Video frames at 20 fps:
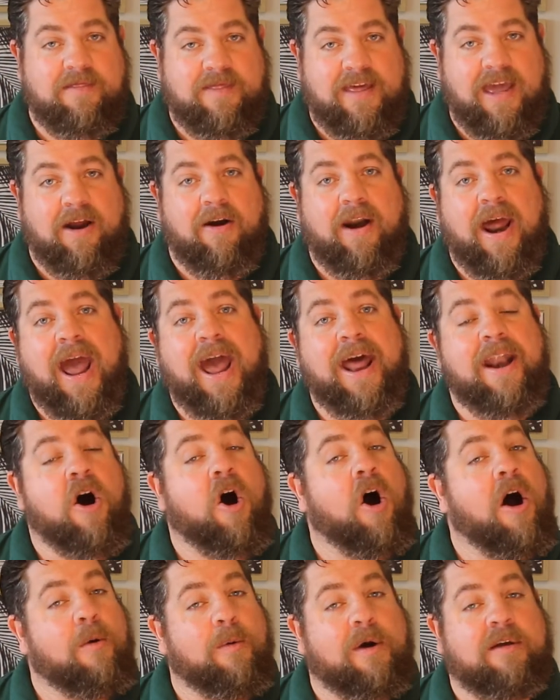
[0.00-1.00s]
there at
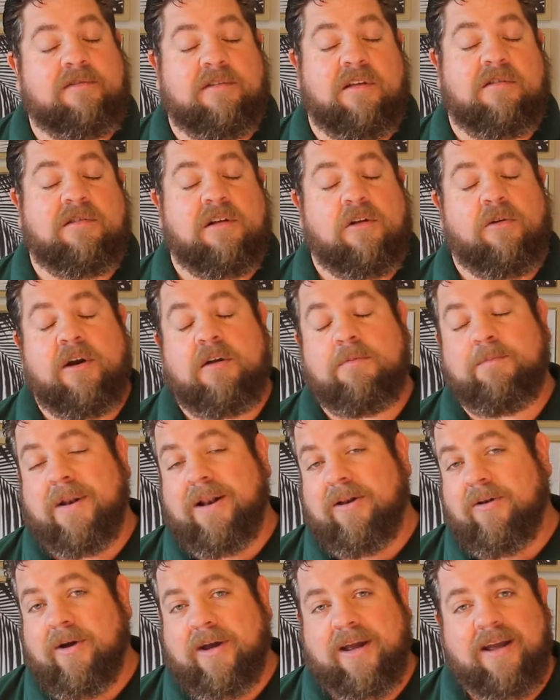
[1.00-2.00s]
High West Distilleries,
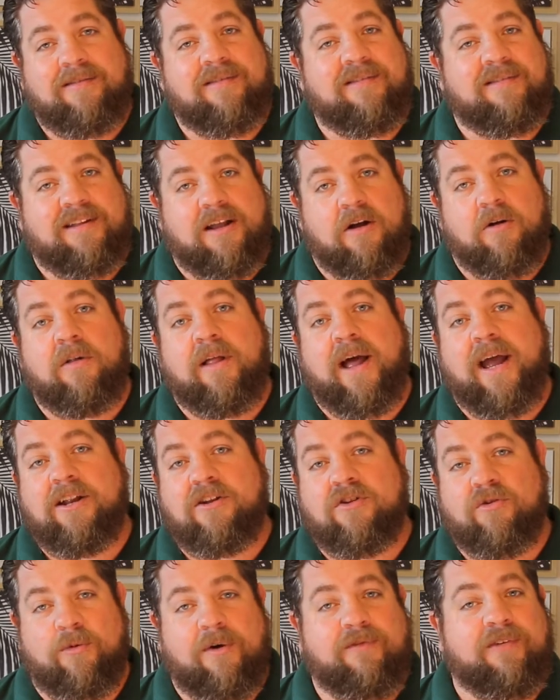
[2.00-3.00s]
but look, it's still a
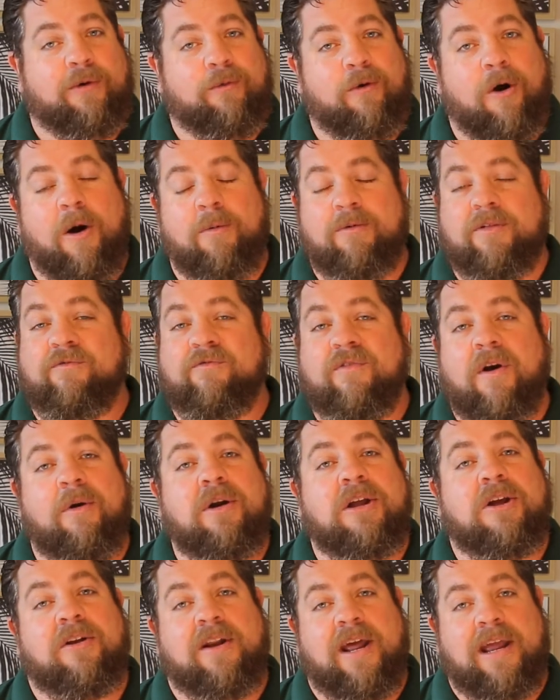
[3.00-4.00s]
terrific rye with a
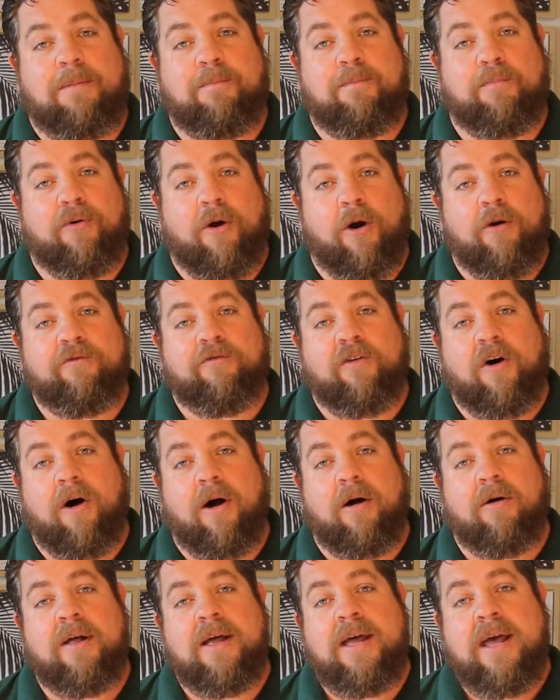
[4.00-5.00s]
very unique
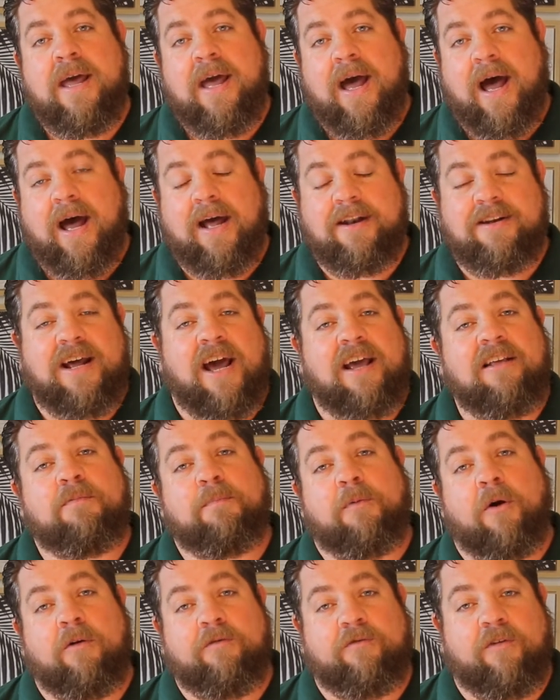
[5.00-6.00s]
profile, taste
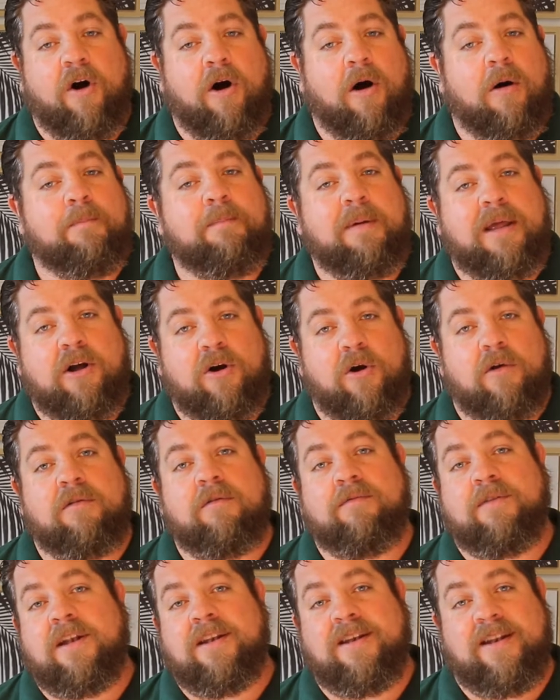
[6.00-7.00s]
profile, because
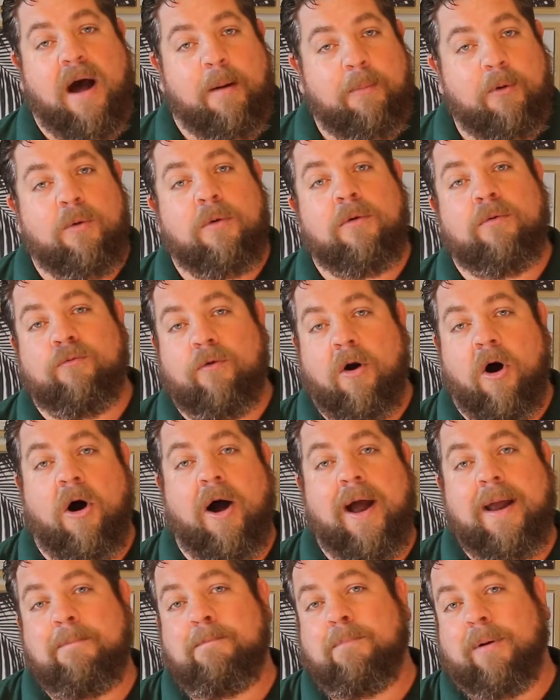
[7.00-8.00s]
of the double
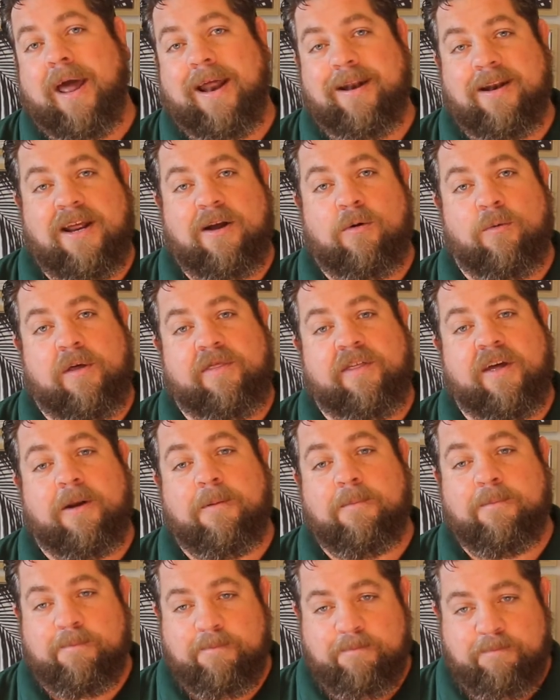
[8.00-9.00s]
rye blending with it.
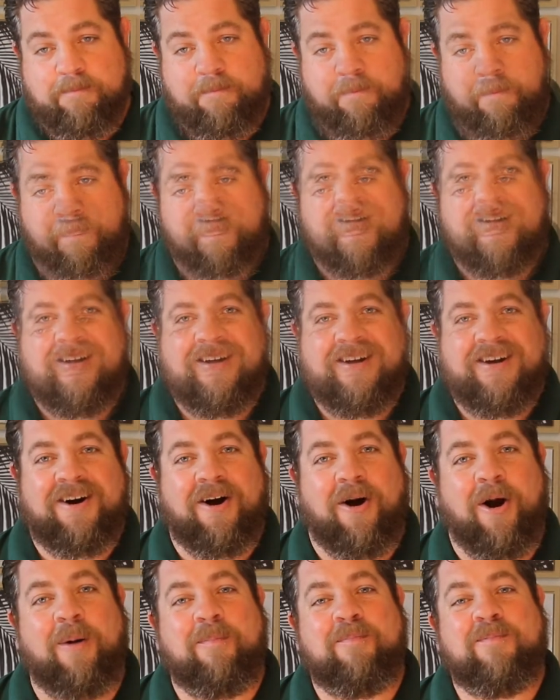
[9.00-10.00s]

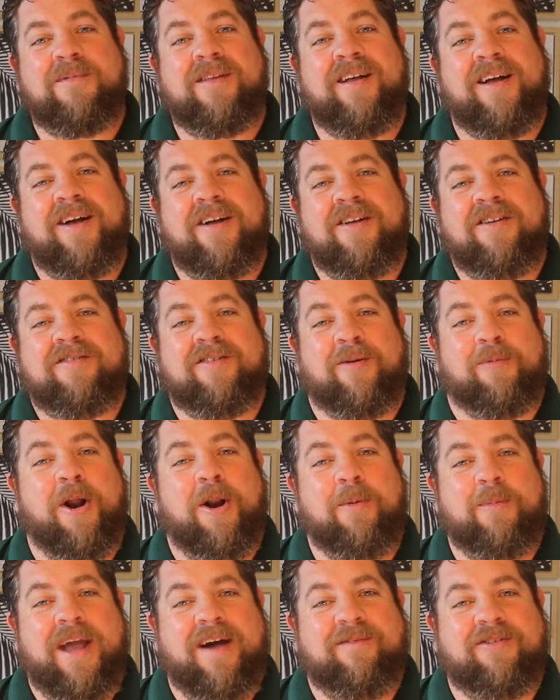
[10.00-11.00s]
All right, so why
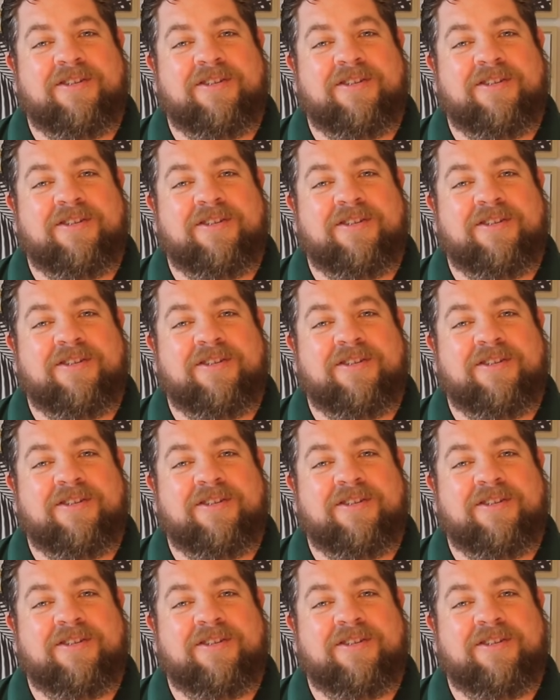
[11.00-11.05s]
don't we